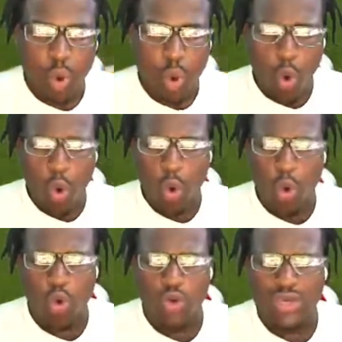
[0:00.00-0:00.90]

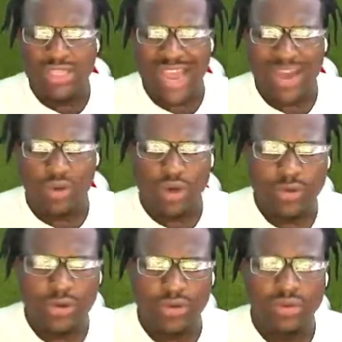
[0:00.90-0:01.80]
ooh, good tackle.
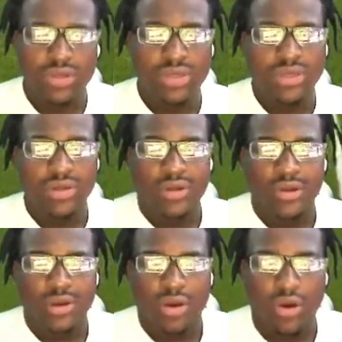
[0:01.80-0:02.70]
Come on.
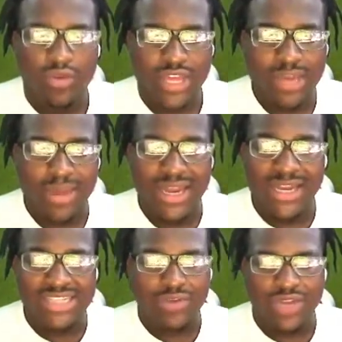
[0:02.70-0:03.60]
Oh, Rakeem ain't
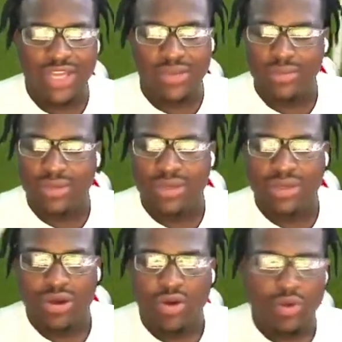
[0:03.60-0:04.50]
in. That's not Rakeem.
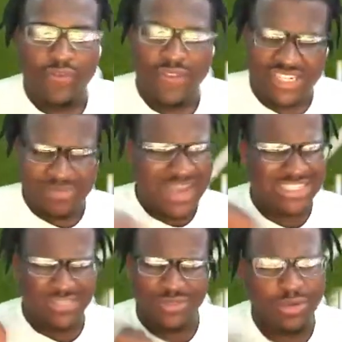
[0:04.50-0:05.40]
Oh, we finna
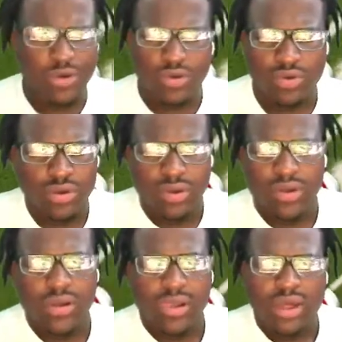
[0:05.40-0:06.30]
smash him. Come on.
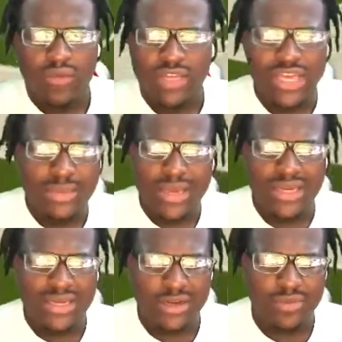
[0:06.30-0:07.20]
Rakeem
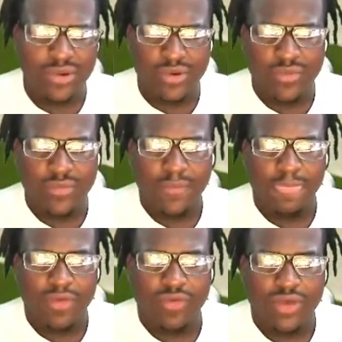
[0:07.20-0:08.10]
ain't in. Come on.
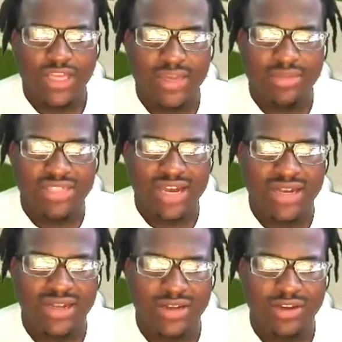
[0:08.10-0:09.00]
Rakeem is
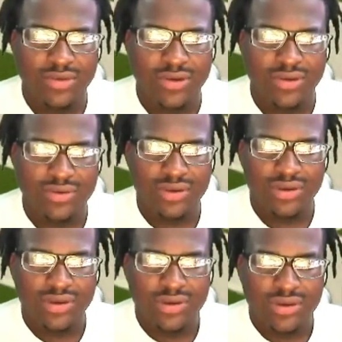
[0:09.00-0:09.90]
not in. Come on.
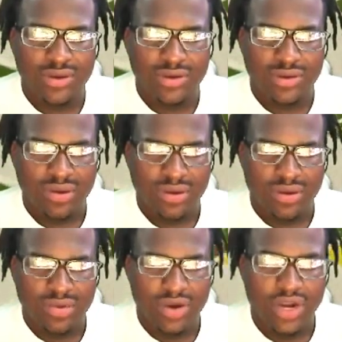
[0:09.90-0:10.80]

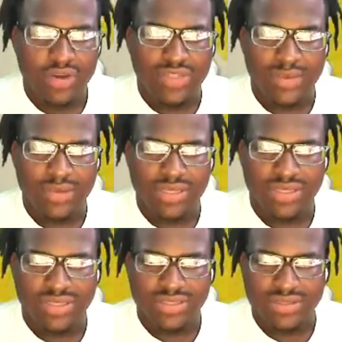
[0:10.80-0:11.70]
We already know what time it
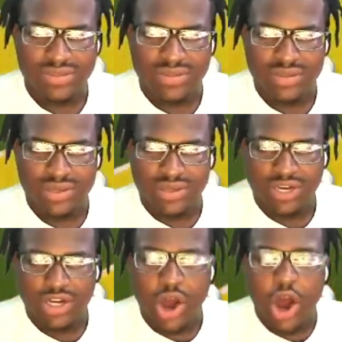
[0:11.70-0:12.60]
is.
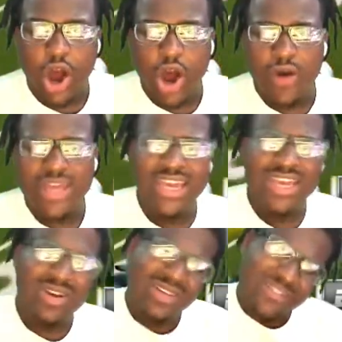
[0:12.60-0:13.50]
No, he
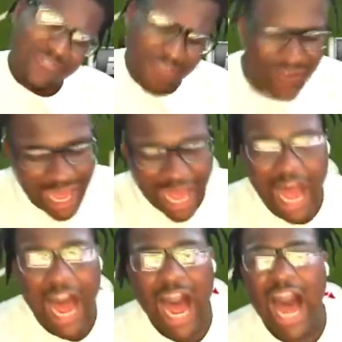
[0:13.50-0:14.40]
get oh,
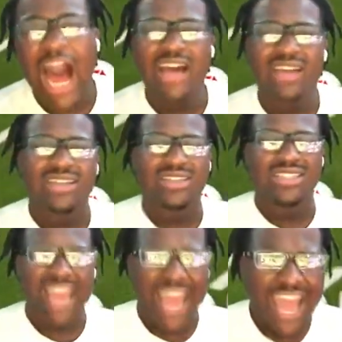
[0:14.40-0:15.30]
fuck.
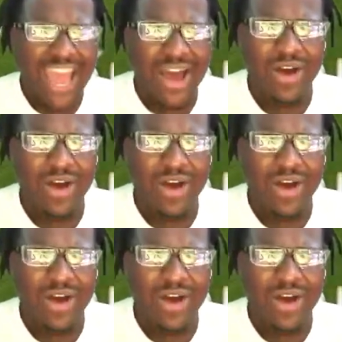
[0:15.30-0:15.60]
Damn.